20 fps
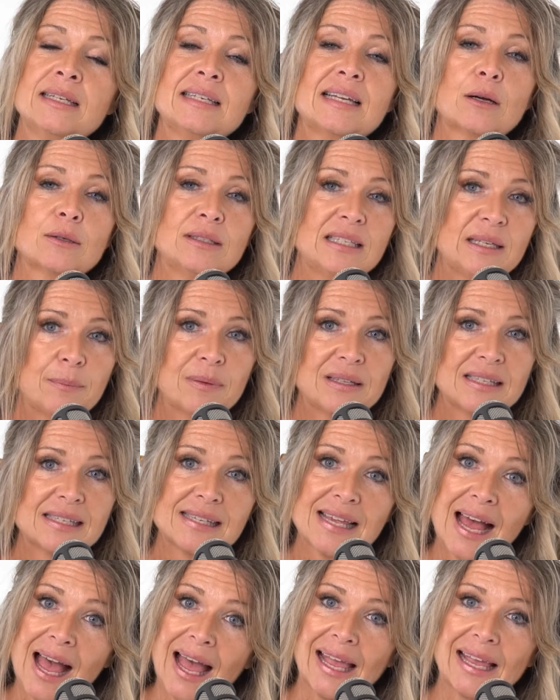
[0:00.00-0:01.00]
Now, deep
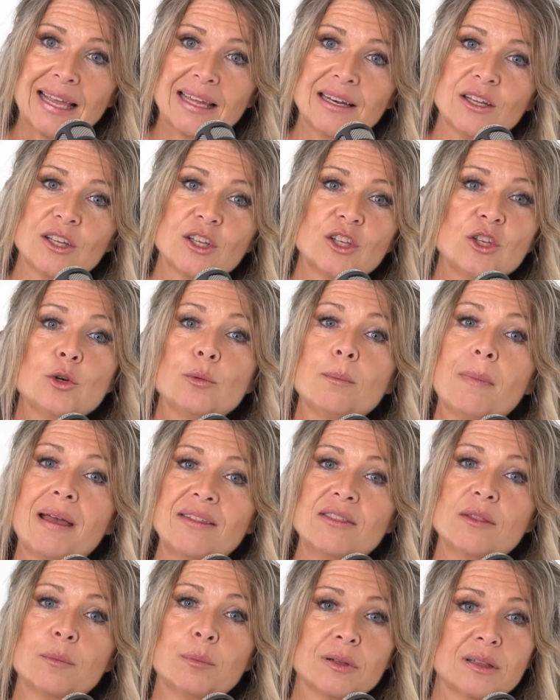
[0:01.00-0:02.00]
inside, you
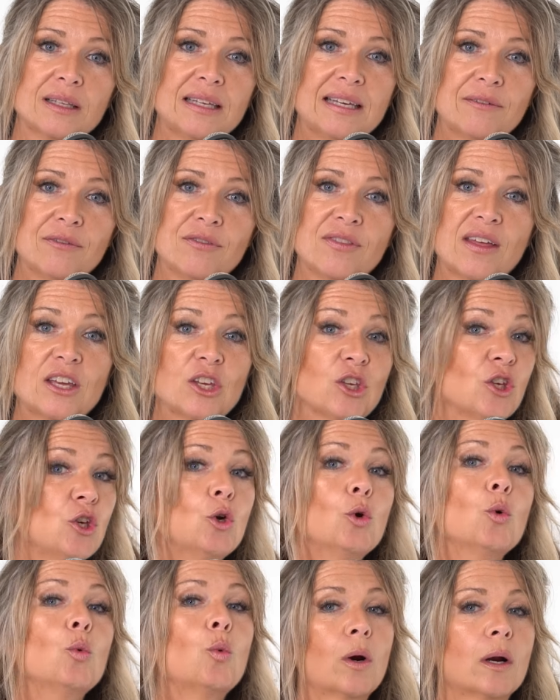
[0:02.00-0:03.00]
made the belief that
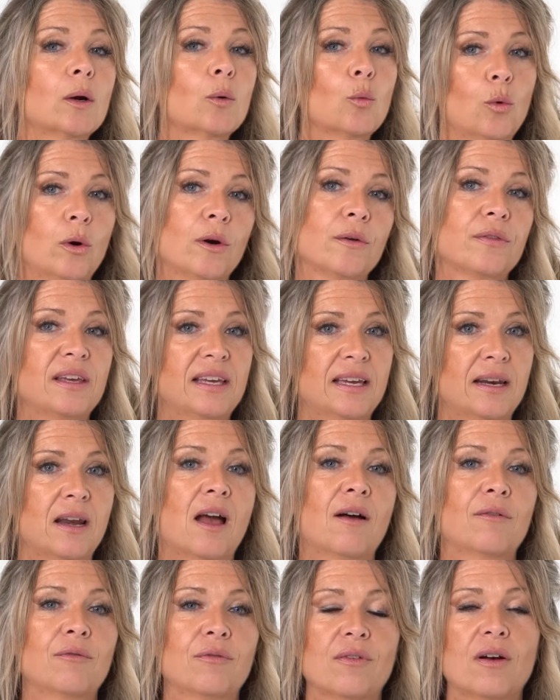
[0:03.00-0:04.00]
you weren't worthy
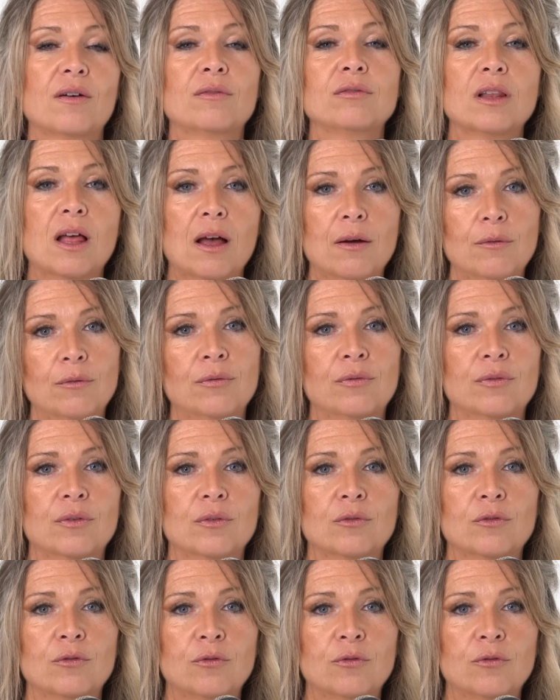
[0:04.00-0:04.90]
enough of love